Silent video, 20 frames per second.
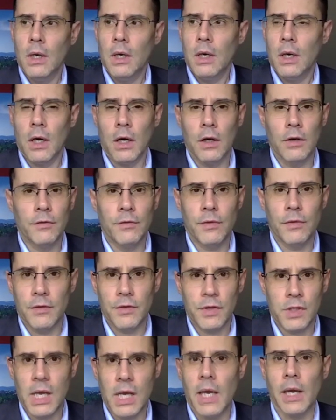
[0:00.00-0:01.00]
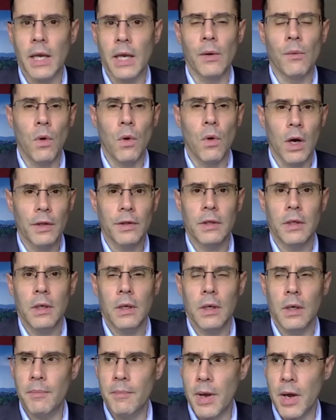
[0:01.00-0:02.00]
of saying what
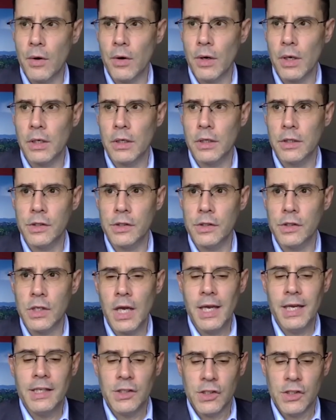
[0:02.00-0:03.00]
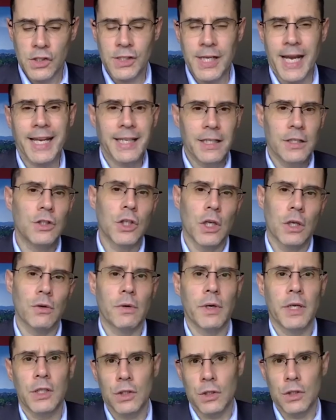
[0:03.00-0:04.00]
America's second
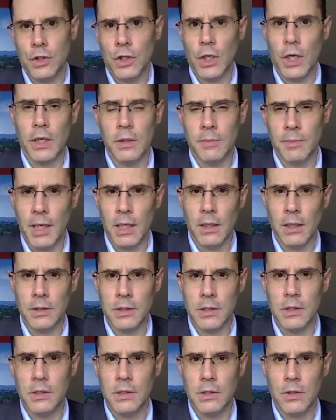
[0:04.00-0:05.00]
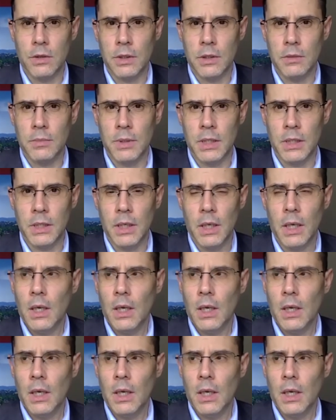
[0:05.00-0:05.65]
generation China policy is going to be.